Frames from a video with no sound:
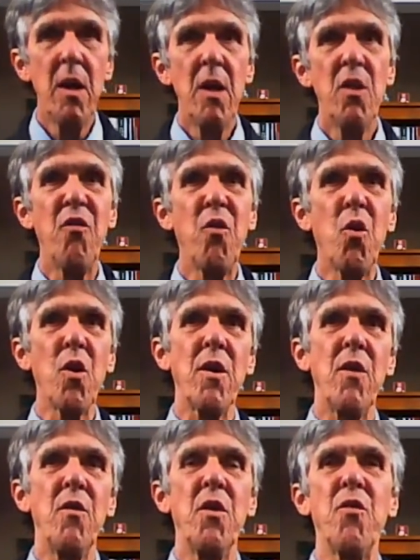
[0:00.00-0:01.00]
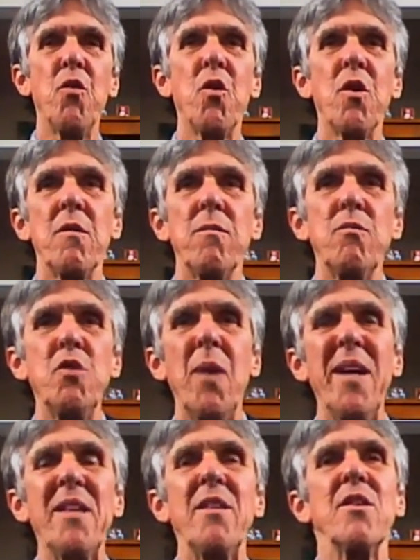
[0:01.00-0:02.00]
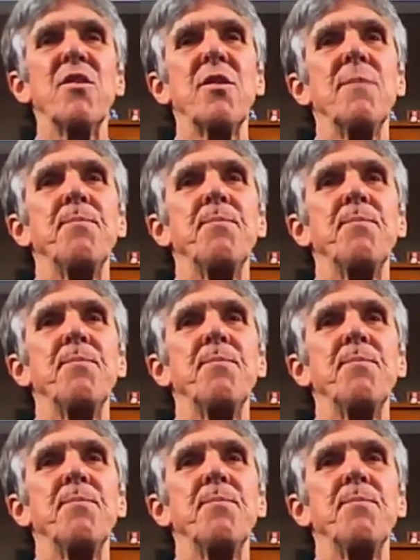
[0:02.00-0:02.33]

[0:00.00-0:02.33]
the four new atheists.